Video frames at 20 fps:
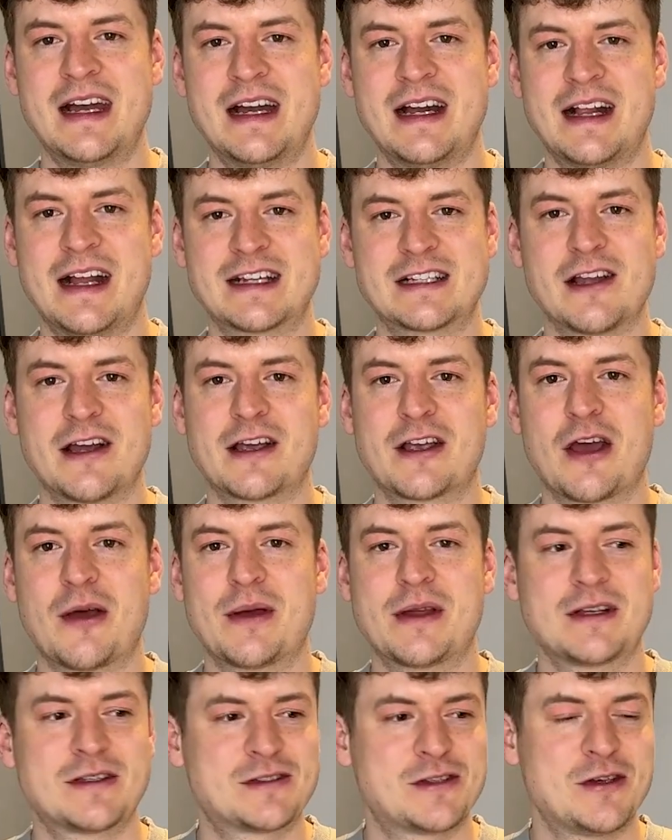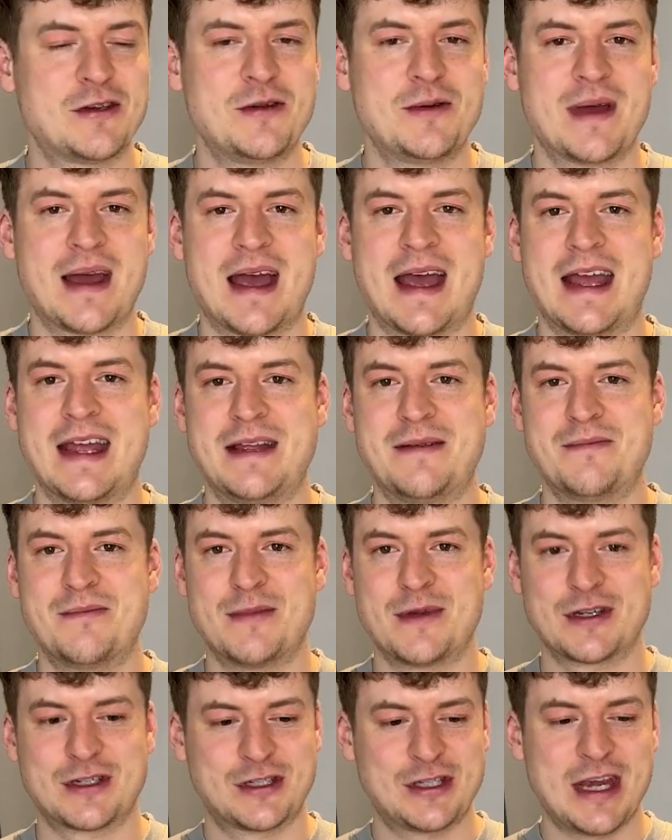It's like going to a
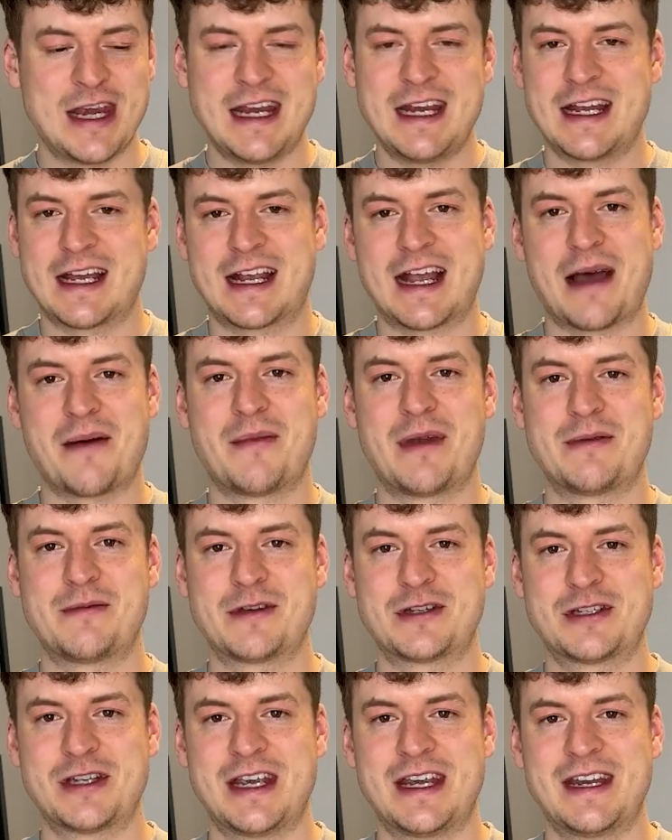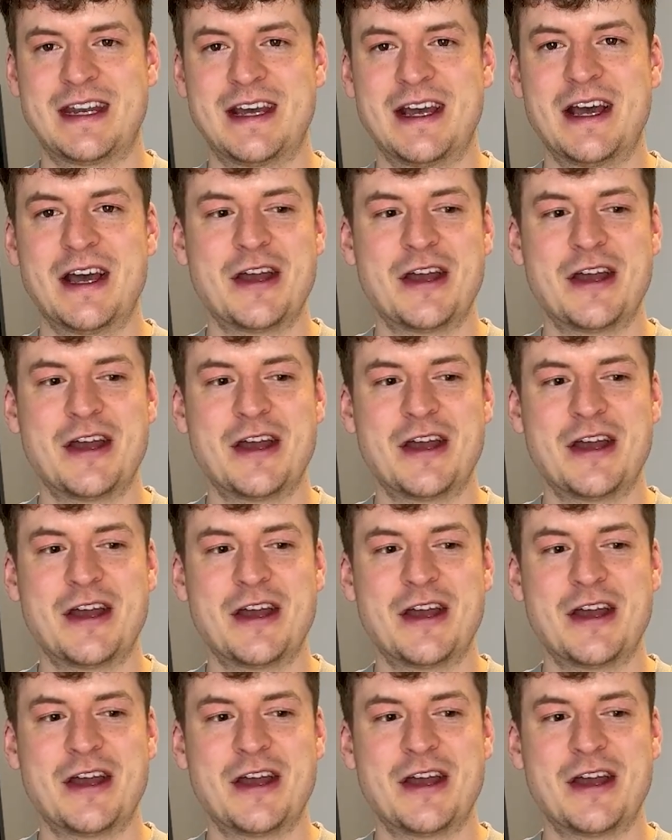machine, a gambling machine,